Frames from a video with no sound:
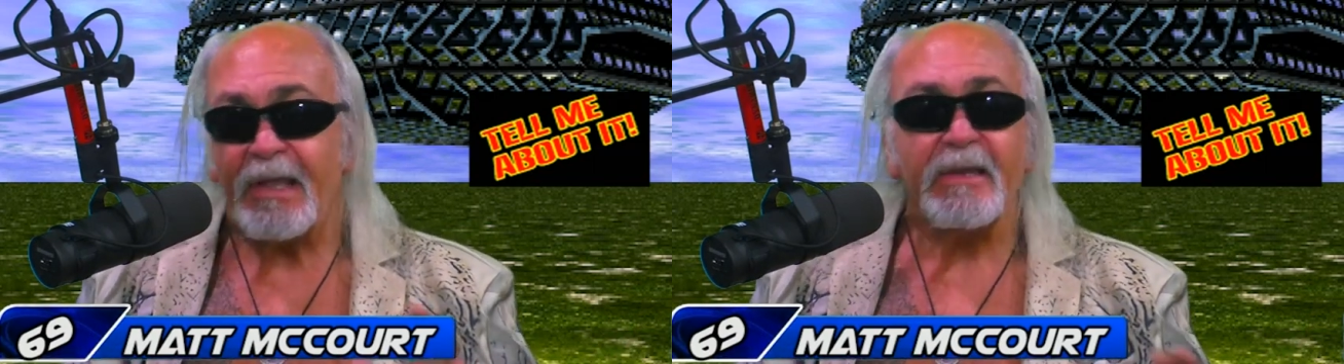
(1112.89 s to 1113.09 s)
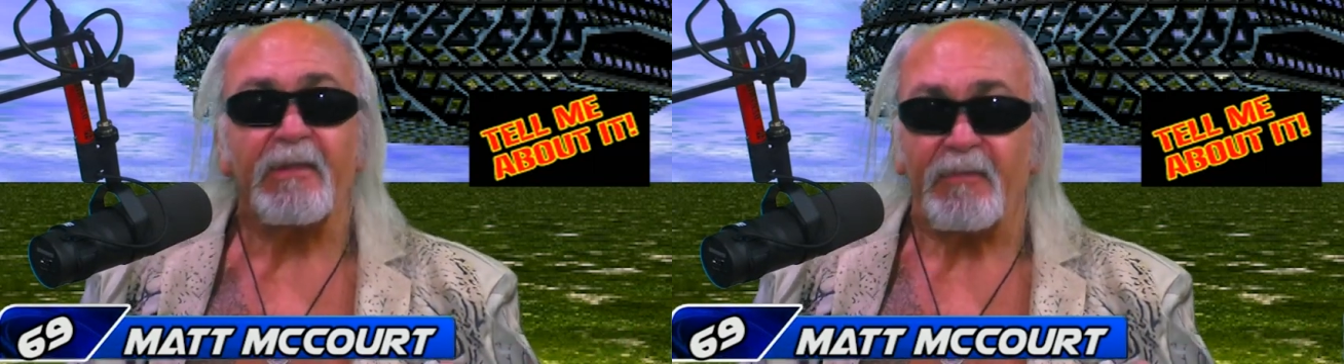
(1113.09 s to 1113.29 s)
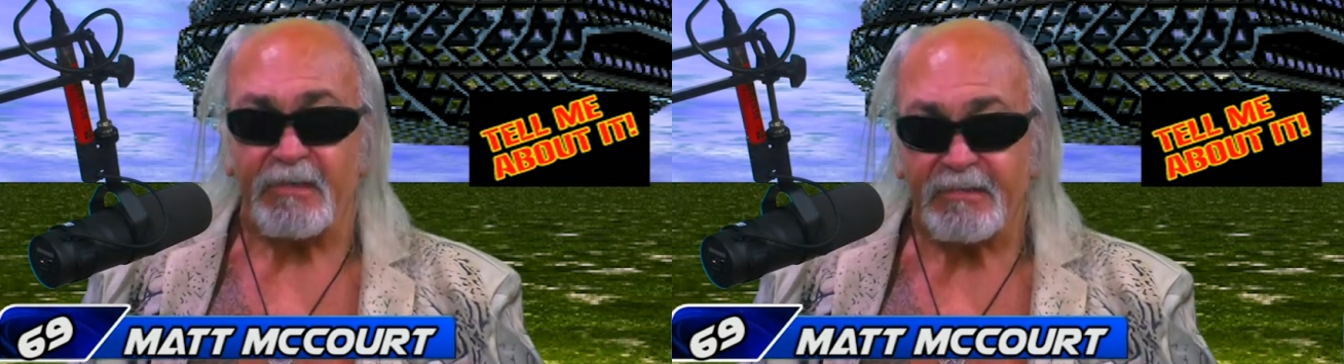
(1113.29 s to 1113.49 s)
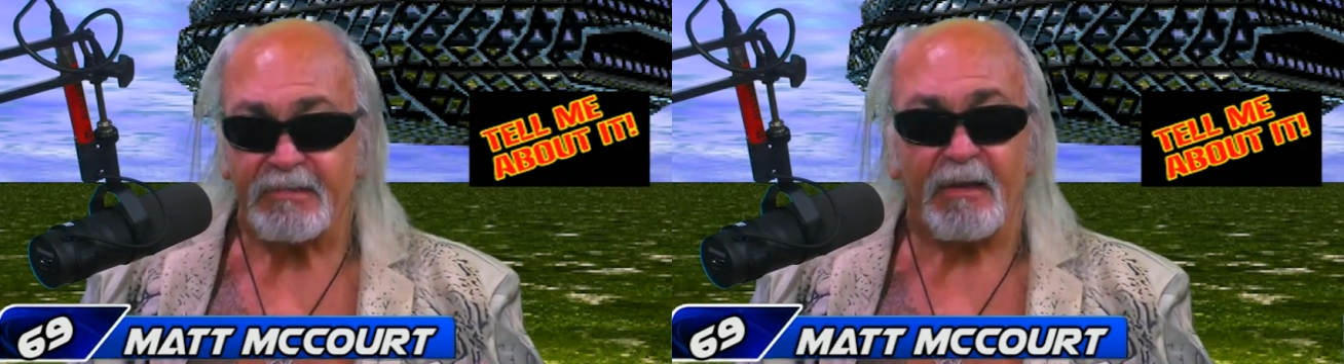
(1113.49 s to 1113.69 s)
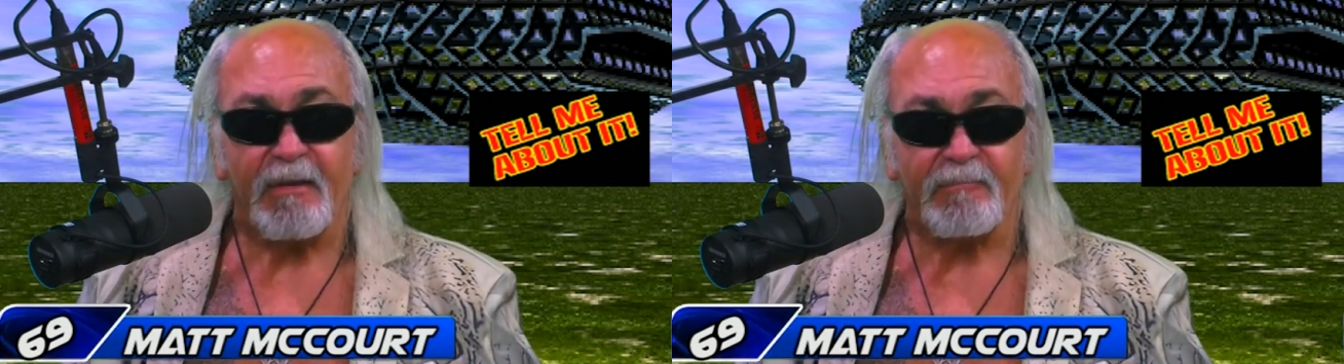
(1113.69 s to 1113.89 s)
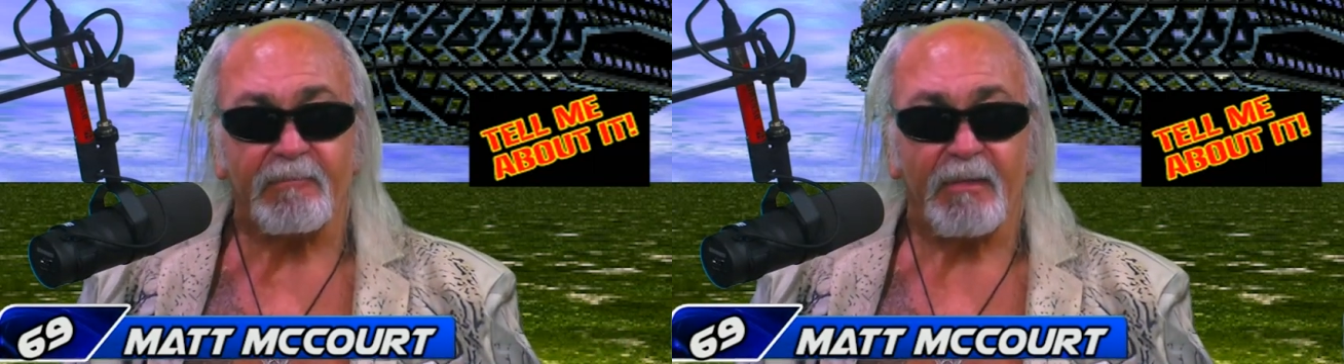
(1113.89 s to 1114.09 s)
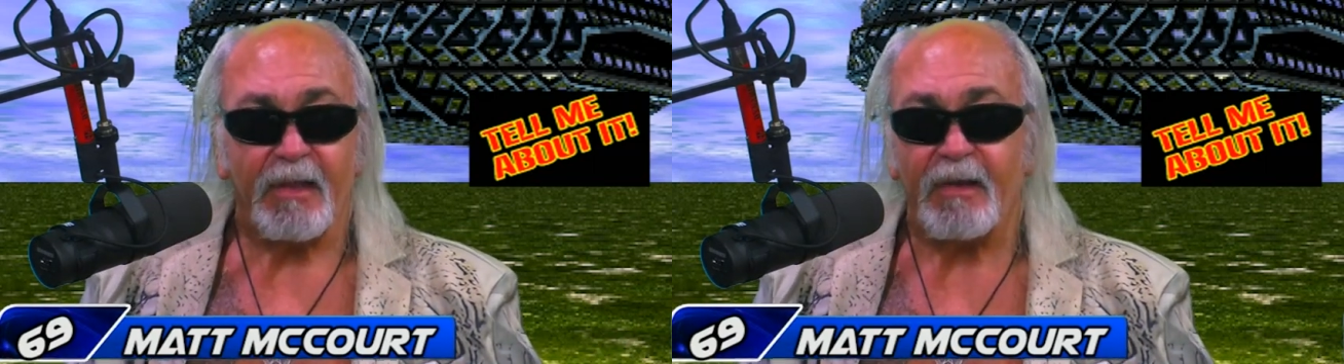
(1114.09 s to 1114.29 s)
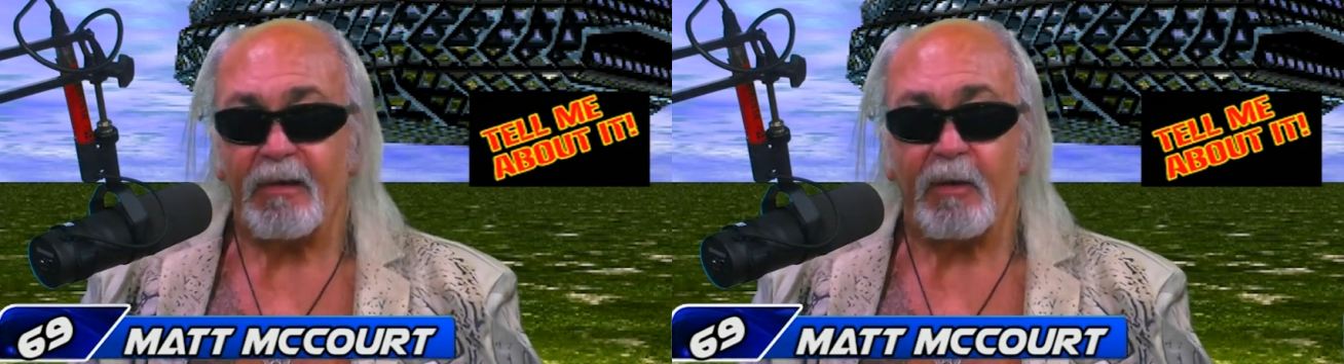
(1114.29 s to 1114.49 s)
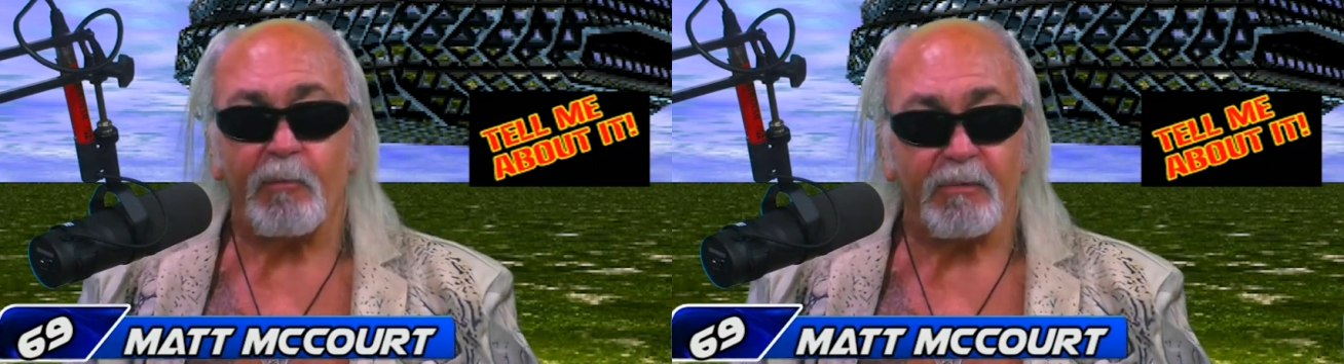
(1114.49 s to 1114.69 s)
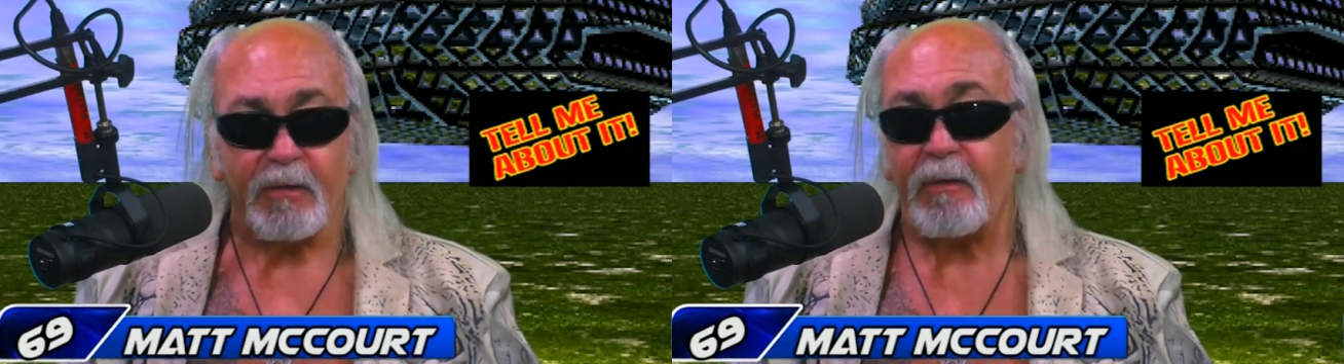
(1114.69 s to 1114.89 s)
into this stuff. And I
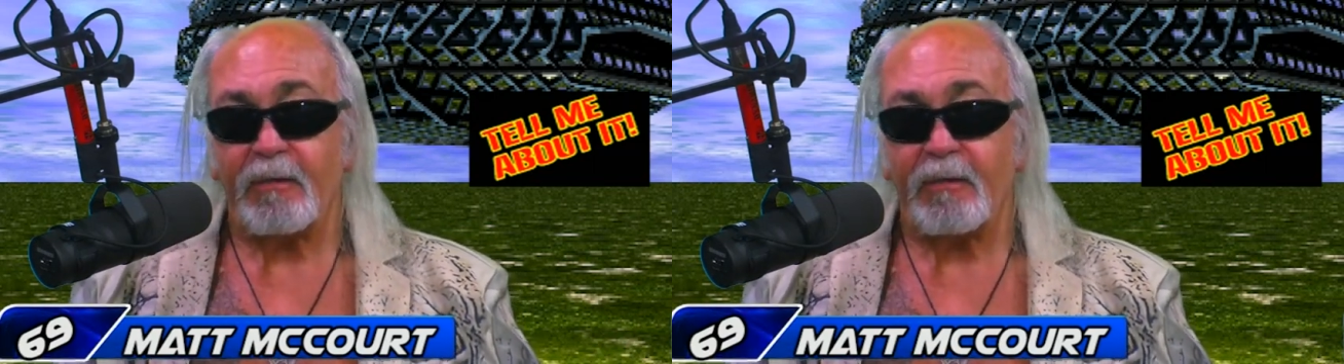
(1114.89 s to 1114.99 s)
mean,